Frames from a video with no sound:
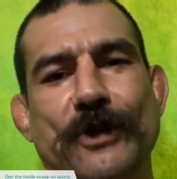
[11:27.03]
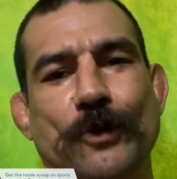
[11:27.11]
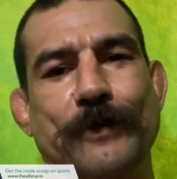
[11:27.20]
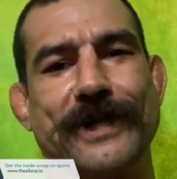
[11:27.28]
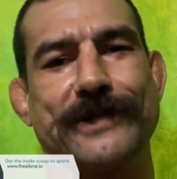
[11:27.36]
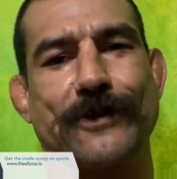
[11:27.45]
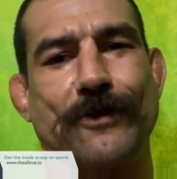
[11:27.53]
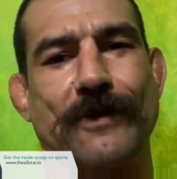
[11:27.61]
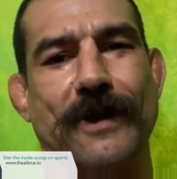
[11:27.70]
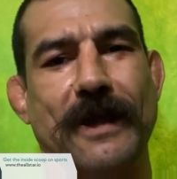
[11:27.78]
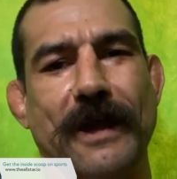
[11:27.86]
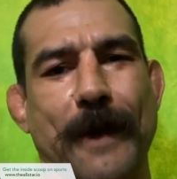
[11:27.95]
You know what I mean? So
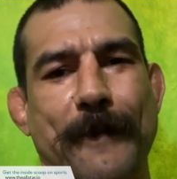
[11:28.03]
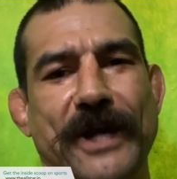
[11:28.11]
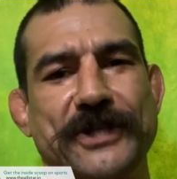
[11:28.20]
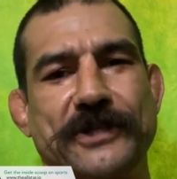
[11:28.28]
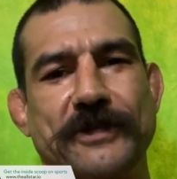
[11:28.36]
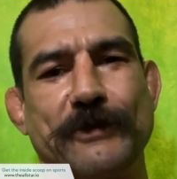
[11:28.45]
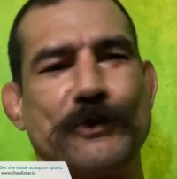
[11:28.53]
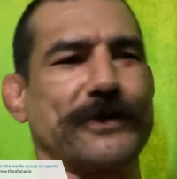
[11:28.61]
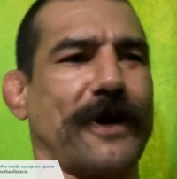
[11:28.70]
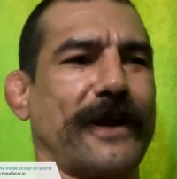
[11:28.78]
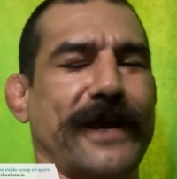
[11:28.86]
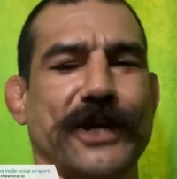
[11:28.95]
imagine some
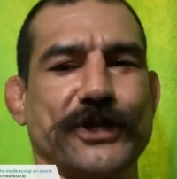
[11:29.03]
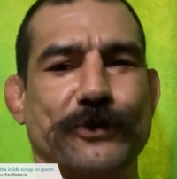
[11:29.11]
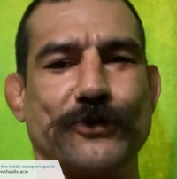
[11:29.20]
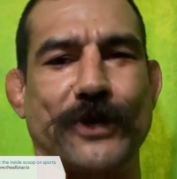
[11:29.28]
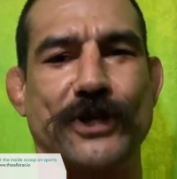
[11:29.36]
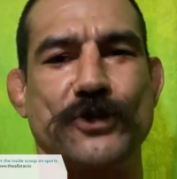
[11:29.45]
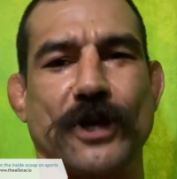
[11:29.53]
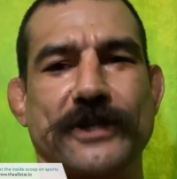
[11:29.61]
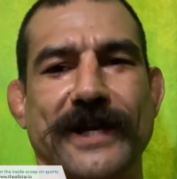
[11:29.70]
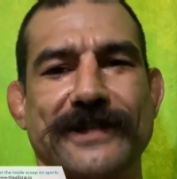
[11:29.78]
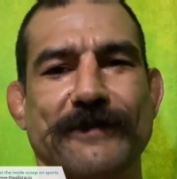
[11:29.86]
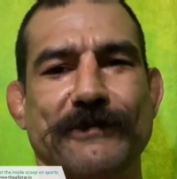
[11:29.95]
USADA agent who's trying to drug
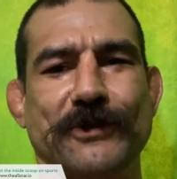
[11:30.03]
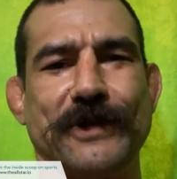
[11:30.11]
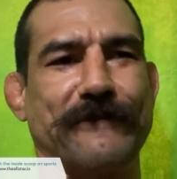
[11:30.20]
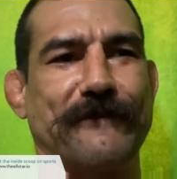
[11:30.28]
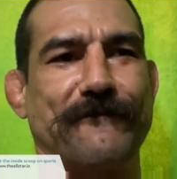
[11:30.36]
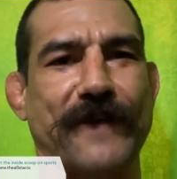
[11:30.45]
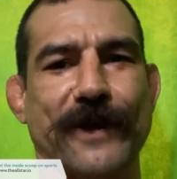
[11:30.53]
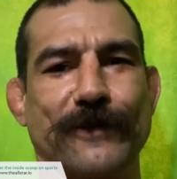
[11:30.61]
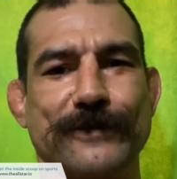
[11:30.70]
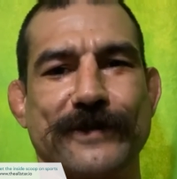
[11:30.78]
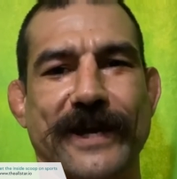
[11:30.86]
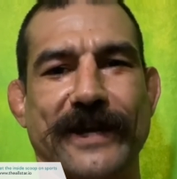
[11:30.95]
test some dude, and if he
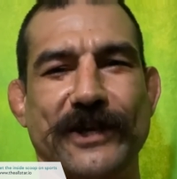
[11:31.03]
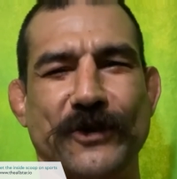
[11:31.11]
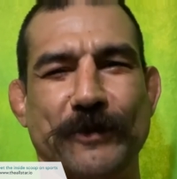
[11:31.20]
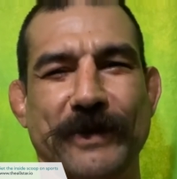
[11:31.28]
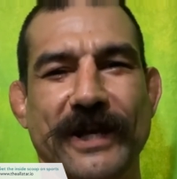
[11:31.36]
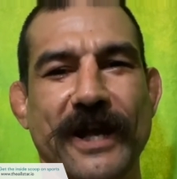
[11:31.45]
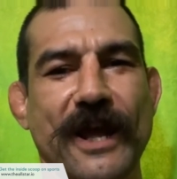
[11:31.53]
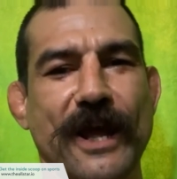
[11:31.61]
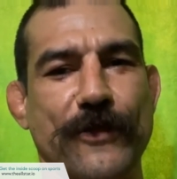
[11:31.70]
fails, like, you know what I mean?